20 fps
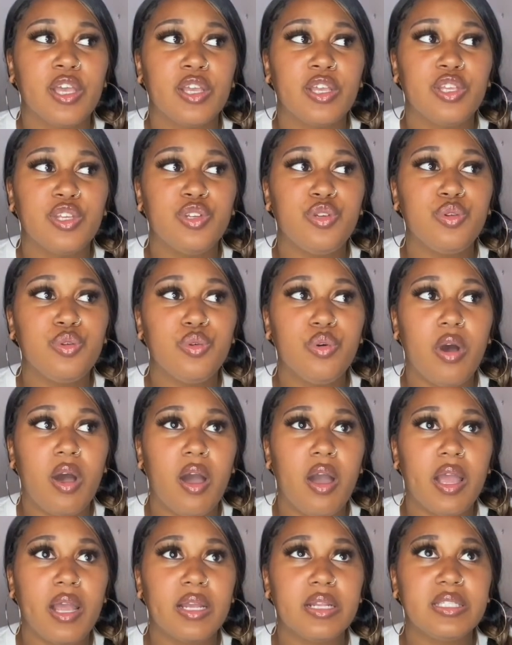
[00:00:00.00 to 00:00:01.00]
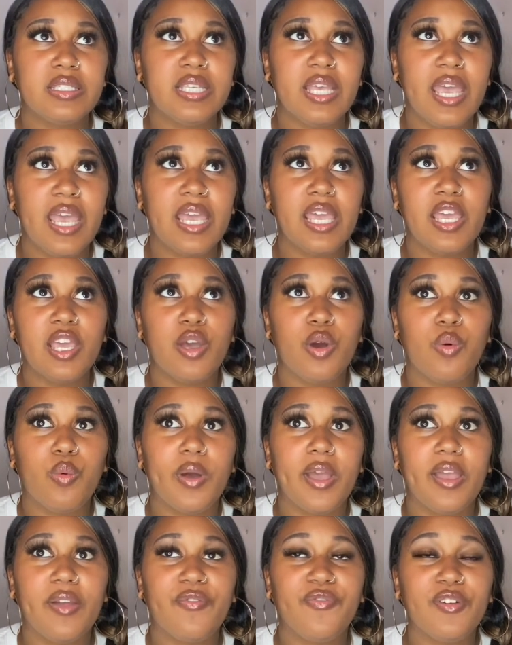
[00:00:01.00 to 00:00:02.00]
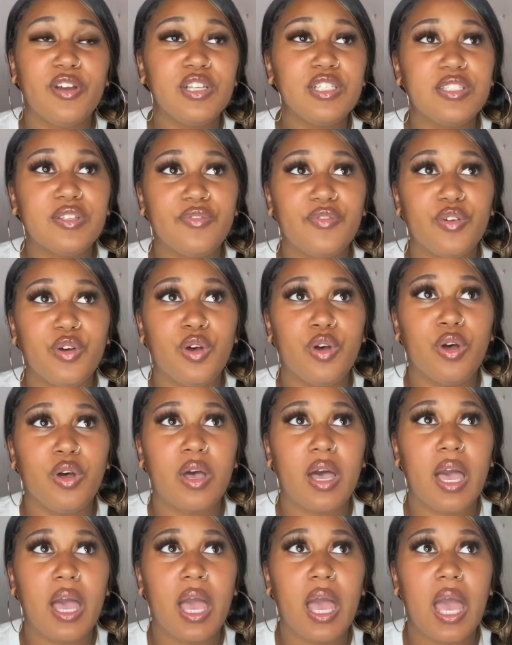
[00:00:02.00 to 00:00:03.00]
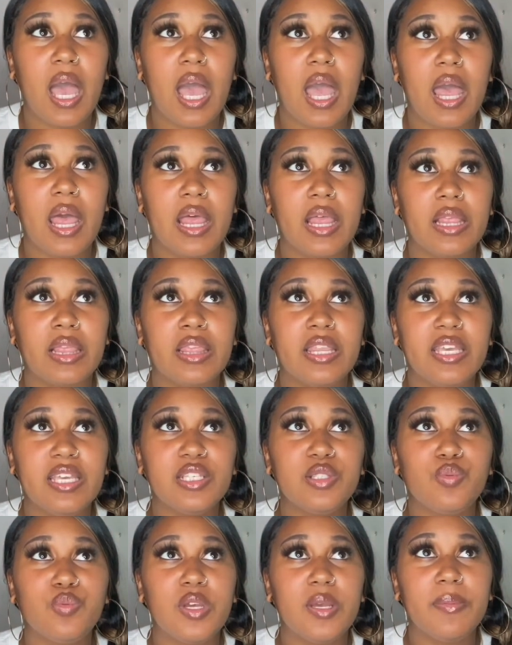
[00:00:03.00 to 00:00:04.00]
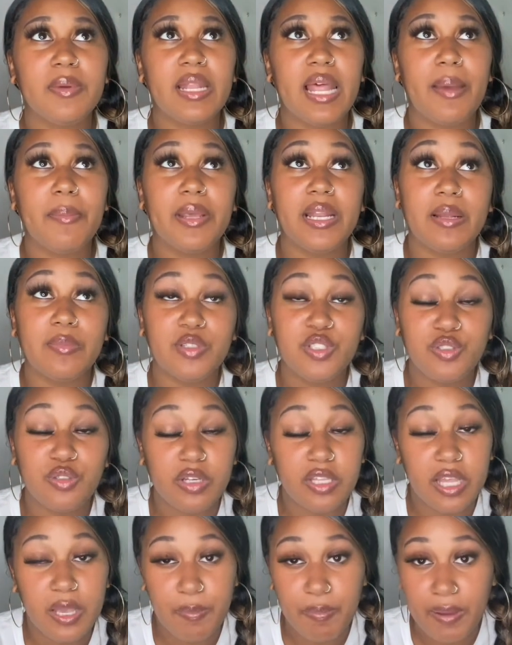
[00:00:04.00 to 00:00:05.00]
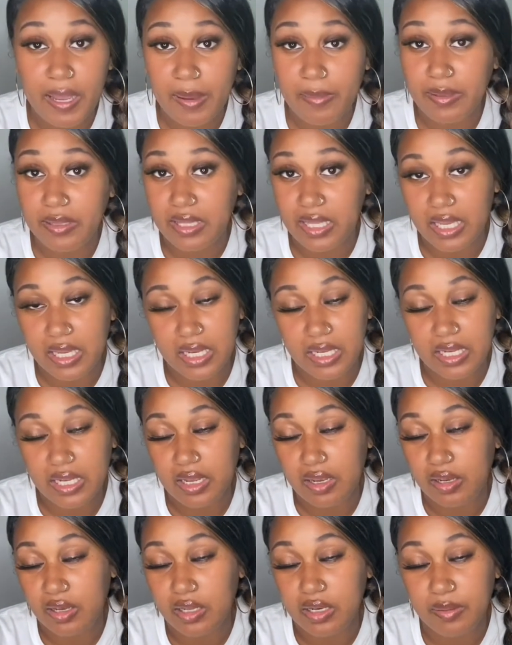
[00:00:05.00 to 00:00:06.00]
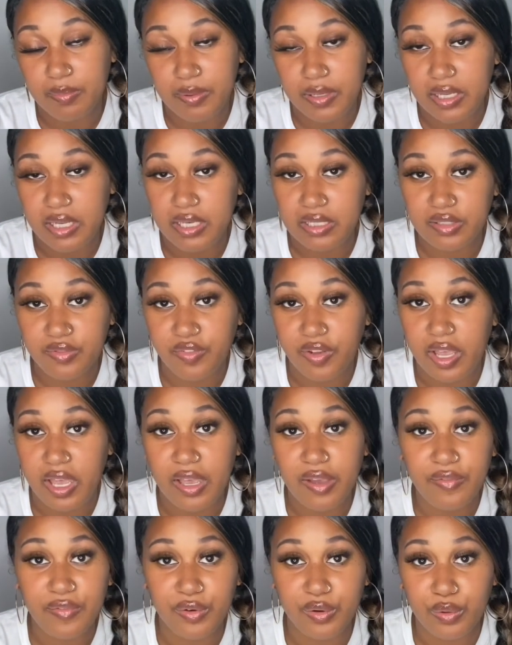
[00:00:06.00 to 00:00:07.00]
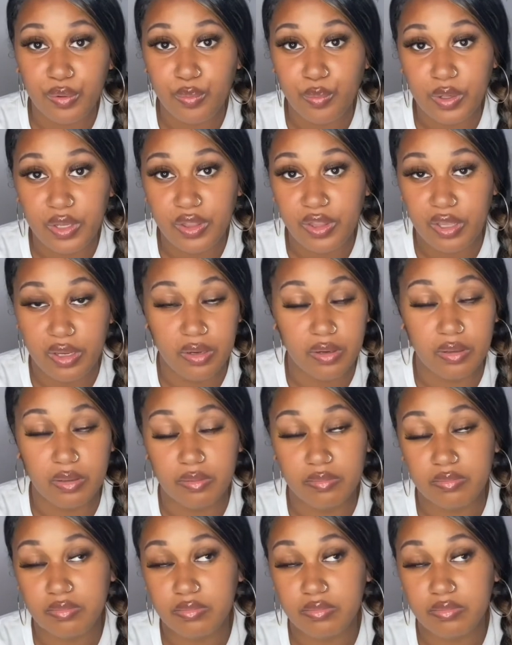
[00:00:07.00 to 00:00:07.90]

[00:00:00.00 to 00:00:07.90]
you are taking away, first of all, these women, I mean, I'm sure they're probably thinking they're gonna be his forever when they're